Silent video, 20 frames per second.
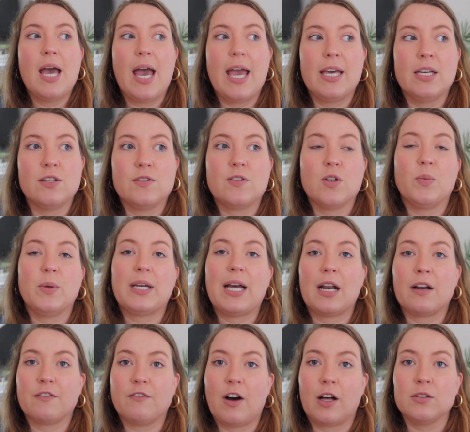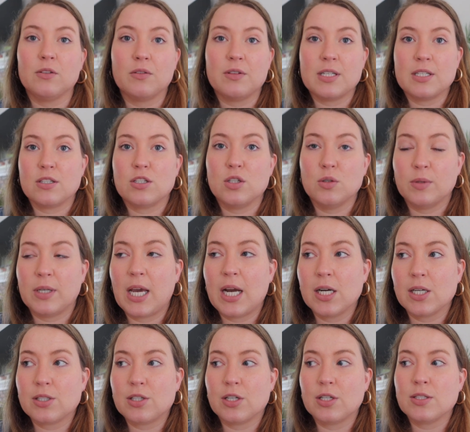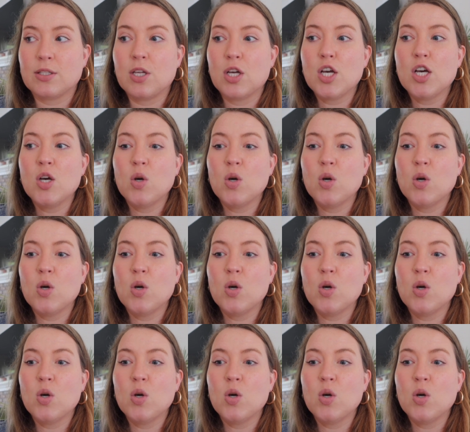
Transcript: And so we kind of follow these two characters.